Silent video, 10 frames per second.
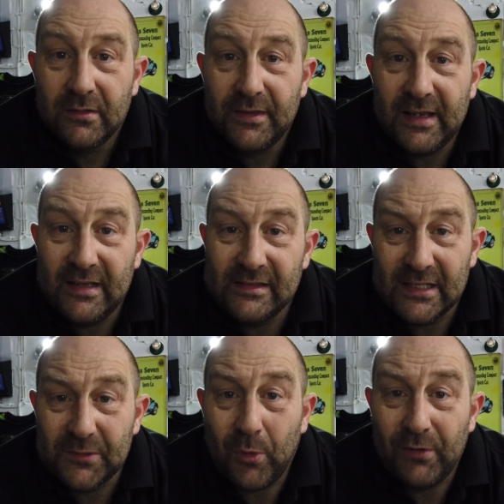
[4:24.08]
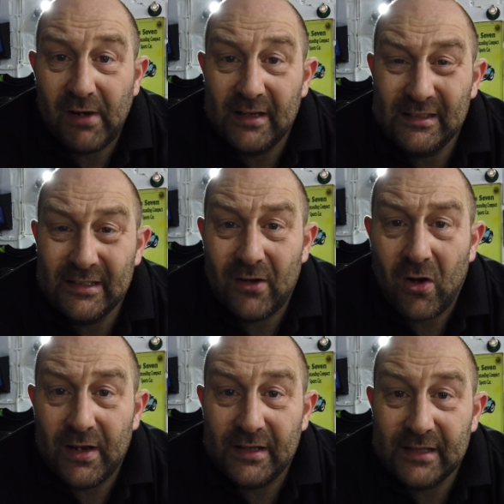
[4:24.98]
The 6-point racing
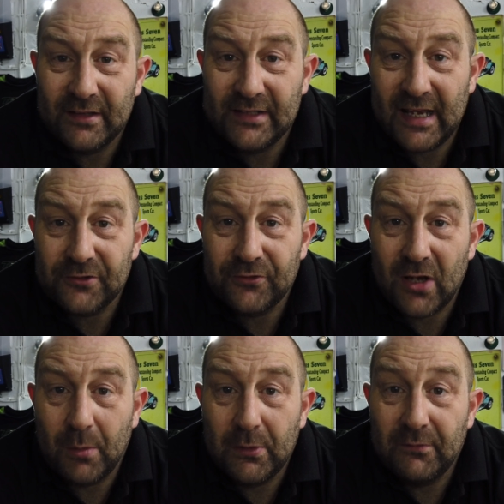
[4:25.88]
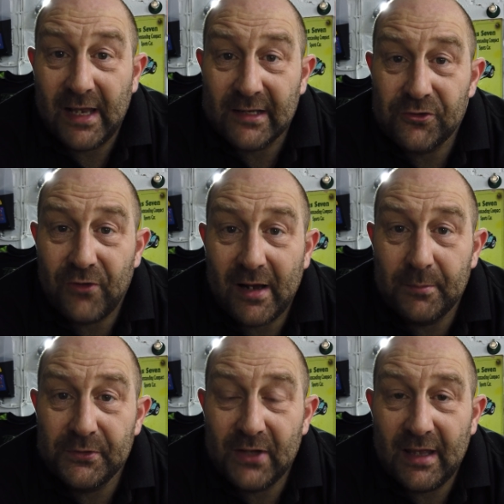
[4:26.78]
harness has the extra couple of leg
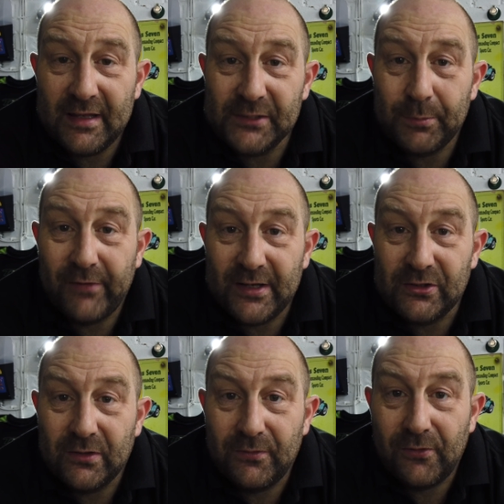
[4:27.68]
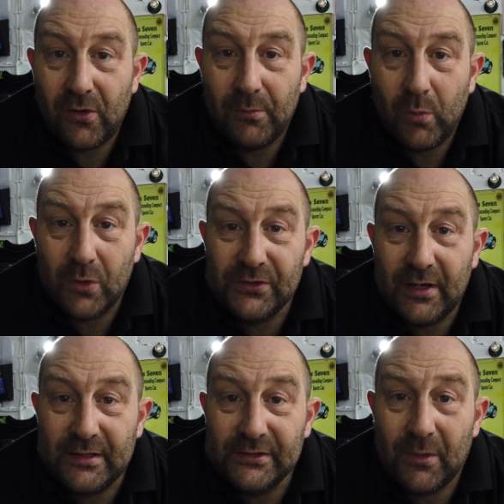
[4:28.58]
straps, and this prevents you from what's
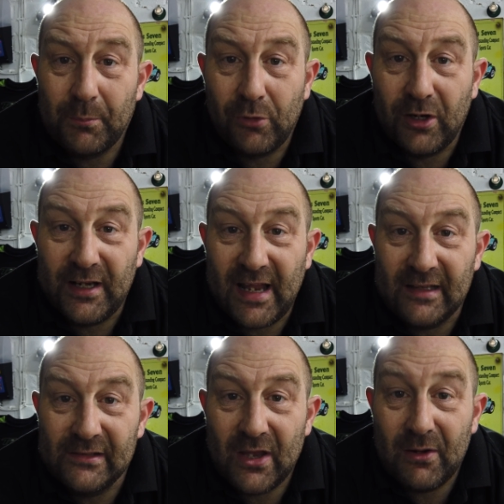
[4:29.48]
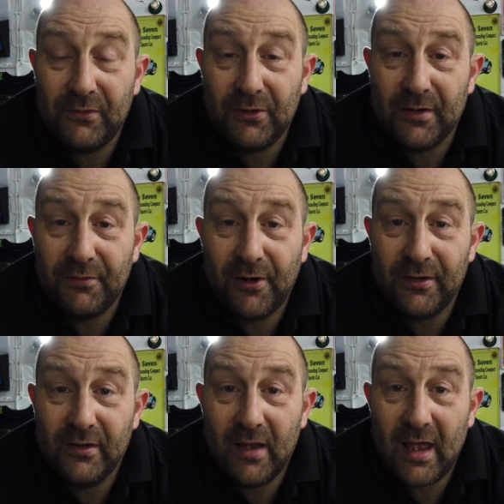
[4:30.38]
known as submarining. So if you're in a
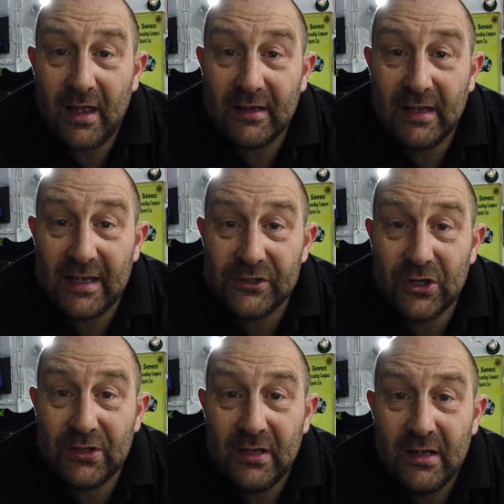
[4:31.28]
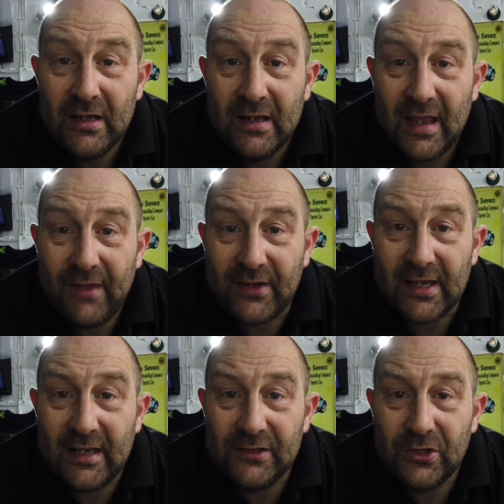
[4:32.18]
front collision, heavy
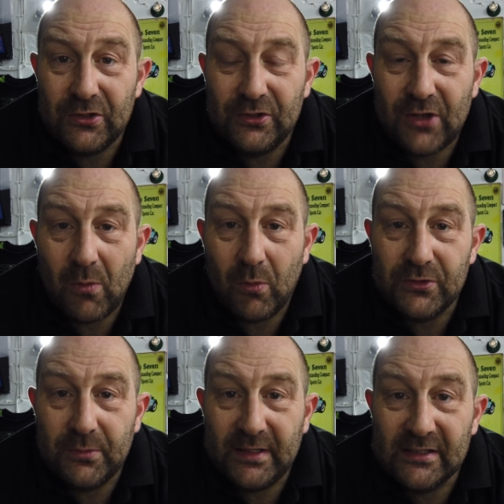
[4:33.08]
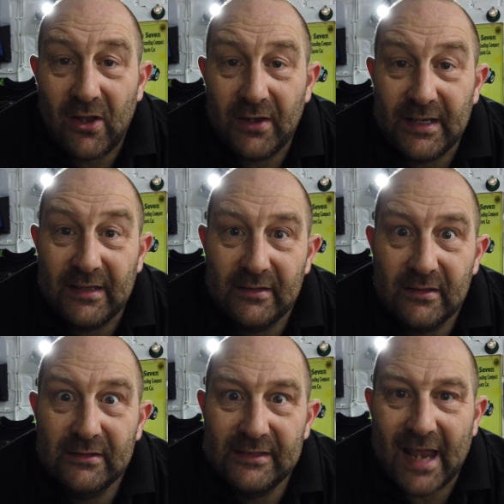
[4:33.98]
collision, you don't want to be sliding
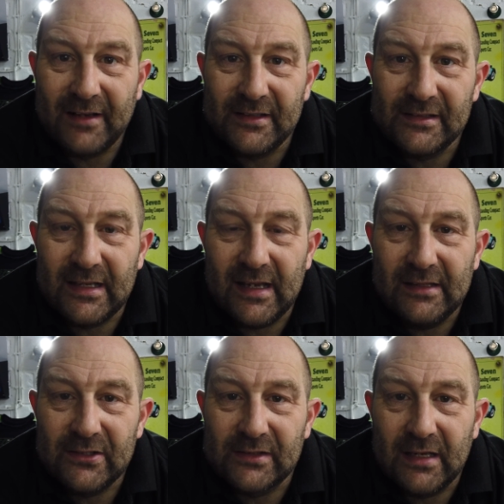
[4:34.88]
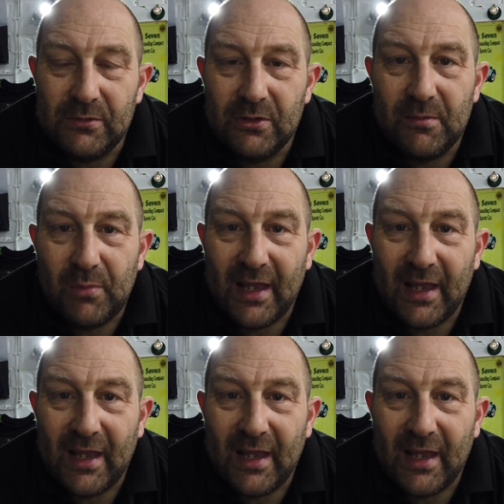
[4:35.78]
down the seat, it just keeps you in